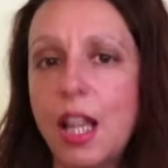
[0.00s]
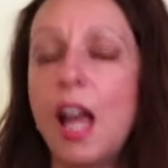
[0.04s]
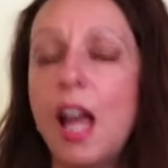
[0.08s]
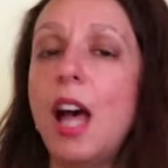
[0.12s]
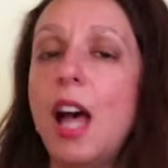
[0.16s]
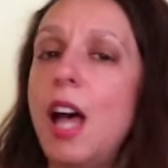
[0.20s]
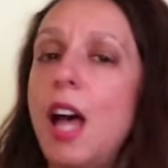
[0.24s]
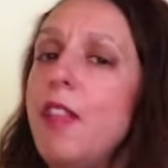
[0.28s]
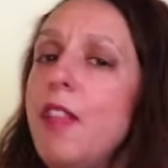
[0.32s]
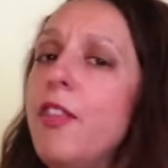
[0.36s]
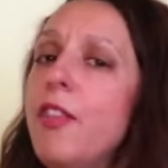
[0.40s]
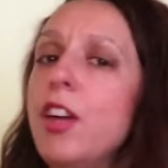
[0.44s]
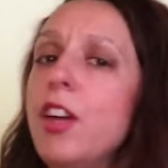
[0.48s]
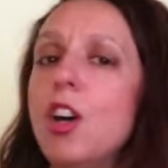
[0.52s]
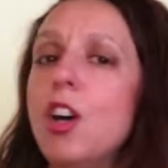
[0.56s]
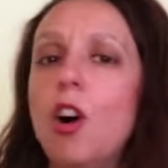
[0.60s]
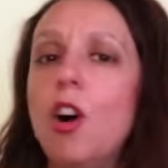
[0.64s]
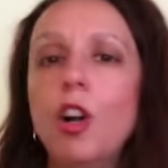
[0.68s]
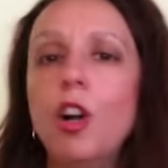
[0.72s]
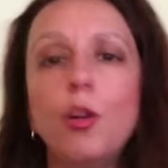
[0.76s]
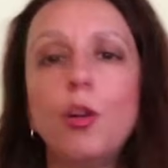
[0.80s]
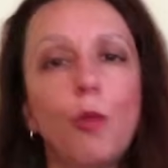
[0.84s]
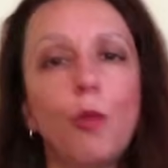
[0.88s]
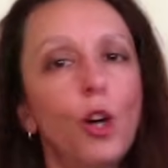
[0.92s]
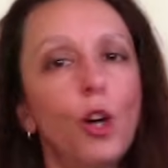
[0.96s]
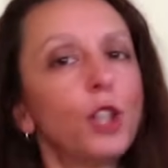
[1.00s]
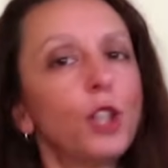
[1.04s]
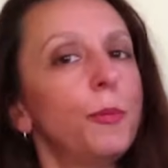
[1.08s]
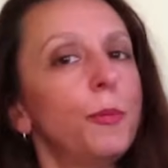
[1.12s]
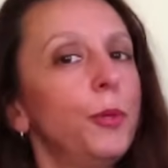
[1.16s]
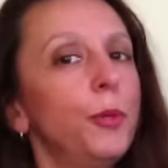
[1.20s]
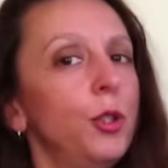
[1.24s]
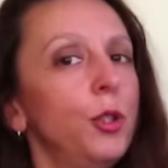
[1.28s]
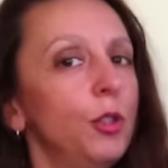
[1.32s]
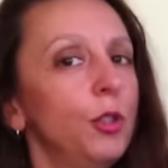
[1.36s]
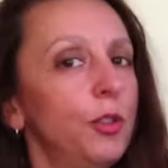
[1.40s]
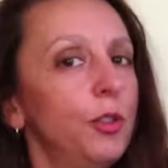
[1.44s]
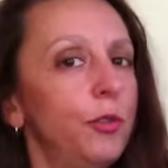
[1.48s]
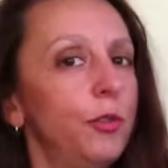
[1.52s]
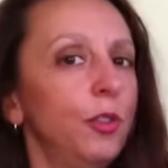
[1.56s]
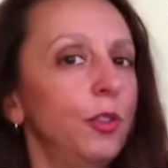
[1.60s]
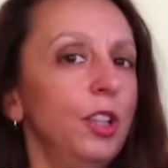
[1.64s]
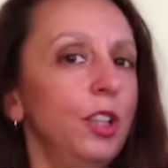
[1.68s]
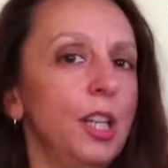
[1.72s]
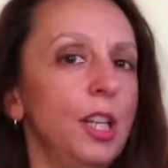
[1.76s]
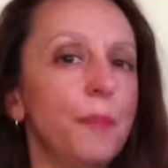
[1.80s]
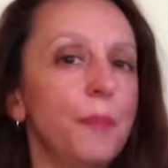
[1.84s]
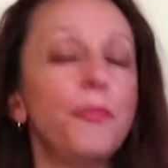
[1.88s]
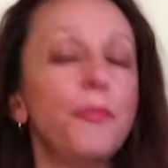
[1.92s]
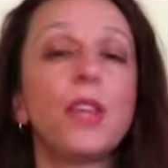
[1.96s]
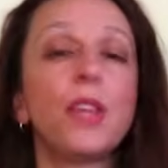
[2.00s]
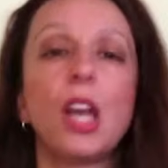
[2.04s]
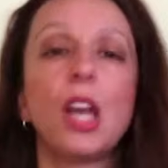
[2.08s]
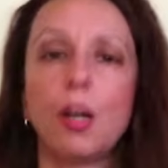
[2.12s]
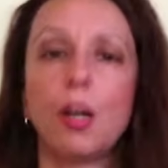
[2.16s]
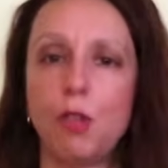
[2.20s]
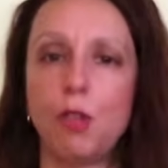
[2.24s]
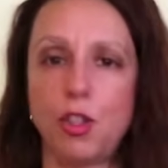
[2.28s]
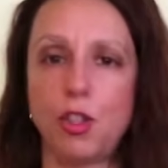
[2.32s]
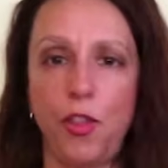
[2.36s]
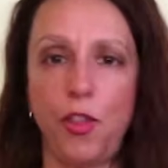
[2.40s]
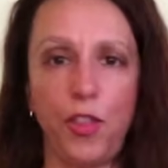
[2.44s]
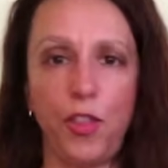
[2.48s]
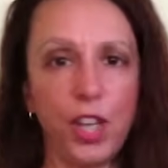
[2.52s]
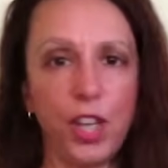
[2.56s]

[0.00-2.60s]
and the oil worked beautifully. It was thick